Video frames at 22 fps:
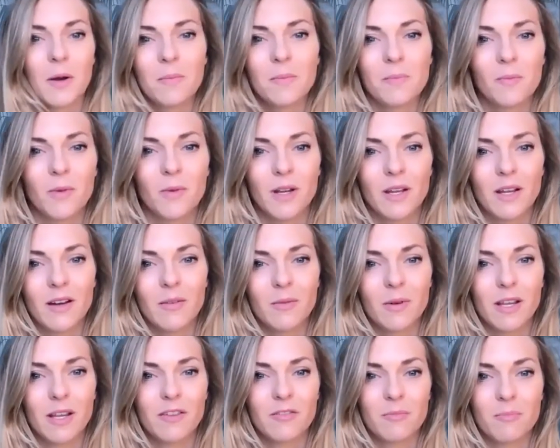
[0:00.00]
we
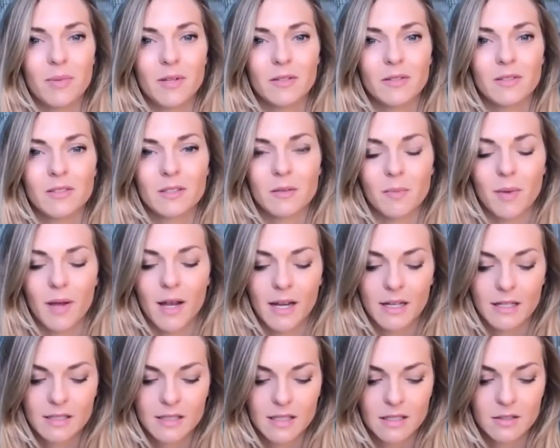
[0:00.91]
have bills to pay,
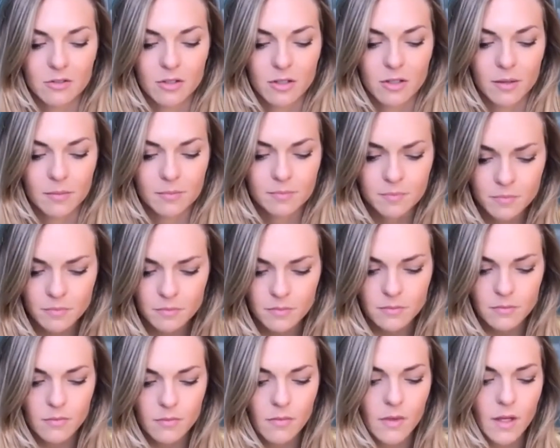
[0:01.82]
etc.
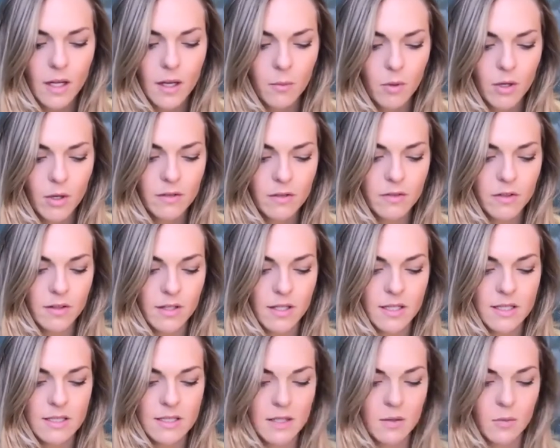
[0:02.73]
And one of the
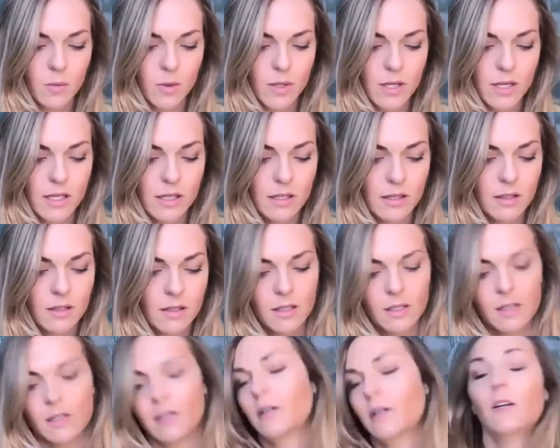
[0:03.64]
things
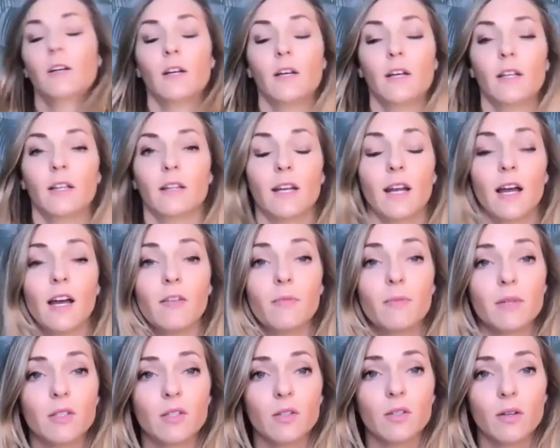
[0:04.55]
that I've
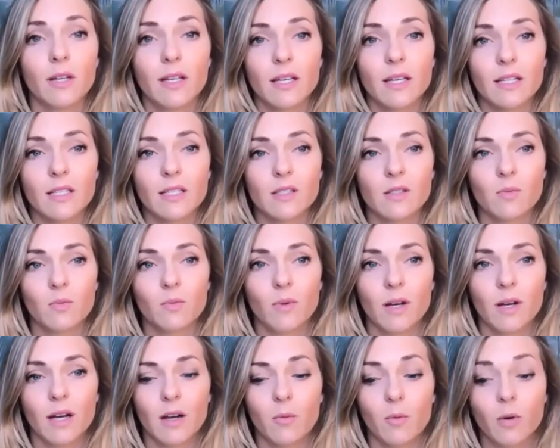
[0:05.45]
been doing is
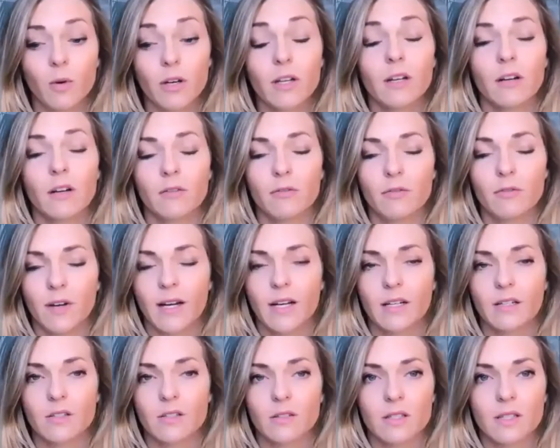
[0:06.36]
working on
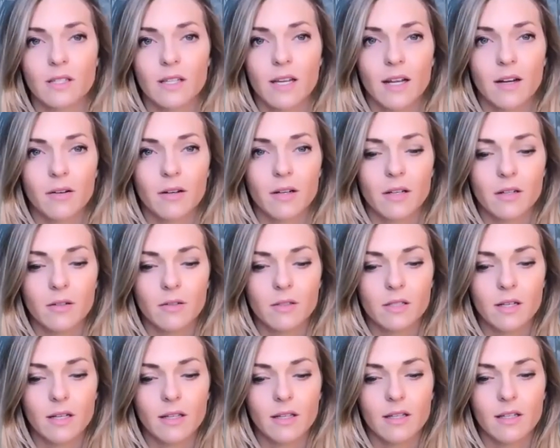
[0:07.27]
financial scenarios,
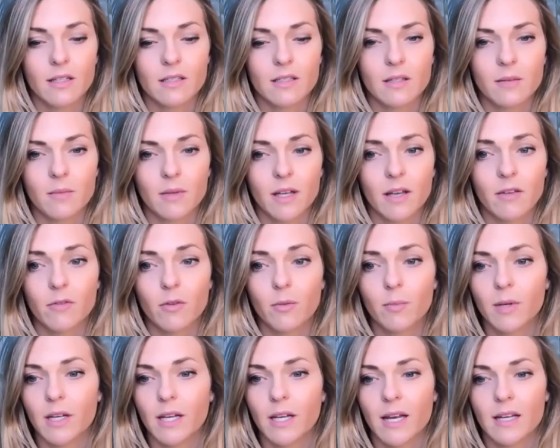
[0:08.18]
and I think it's something
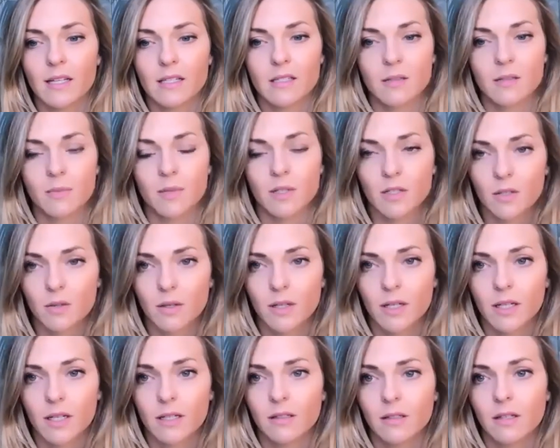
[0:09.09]
everybody has to be
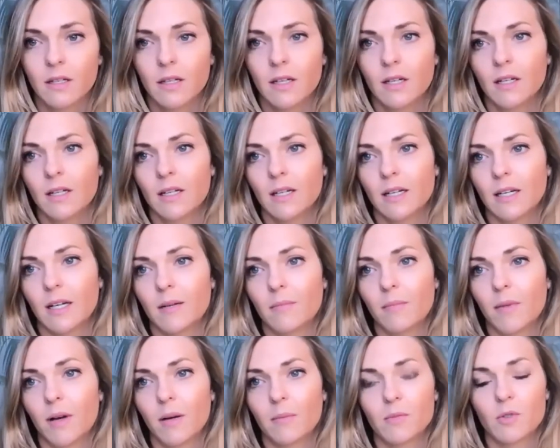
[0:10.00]
doing.
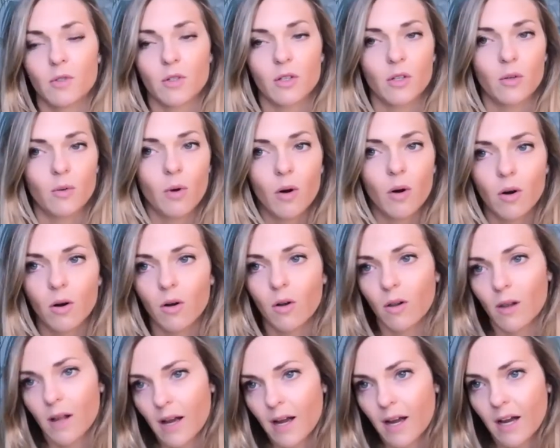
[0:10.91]
I'm sure you
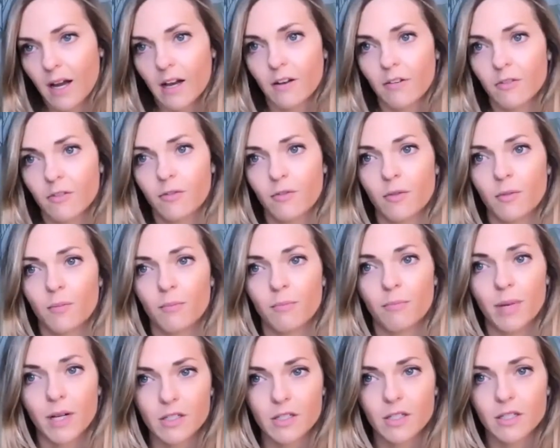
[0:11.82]
all have
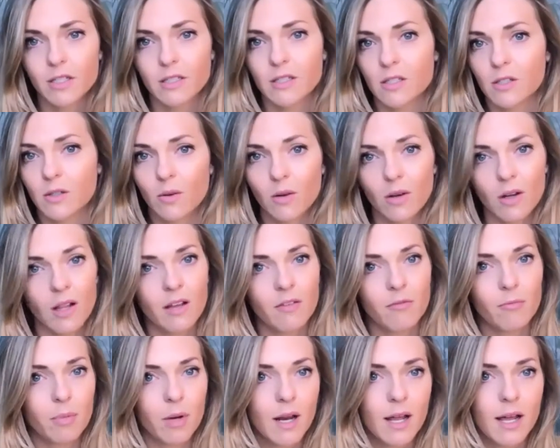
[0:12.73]
budgets, you all
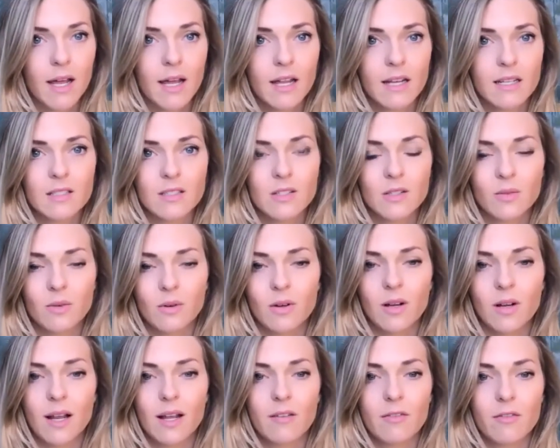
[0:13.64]
have plans, you
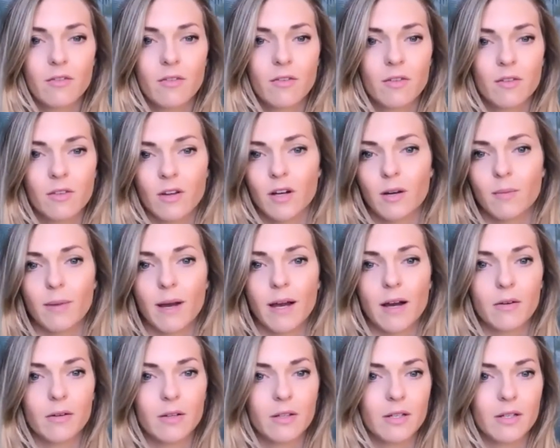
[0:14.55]
all have thought
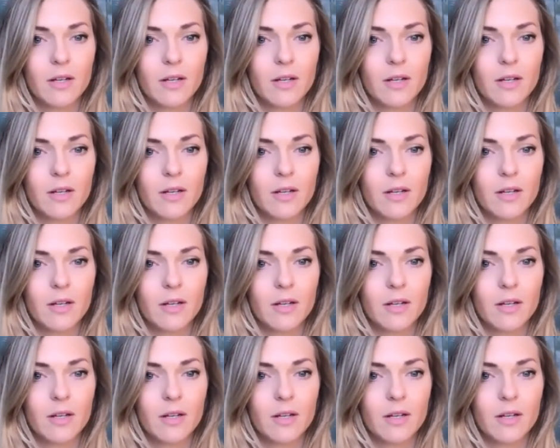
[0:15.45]
about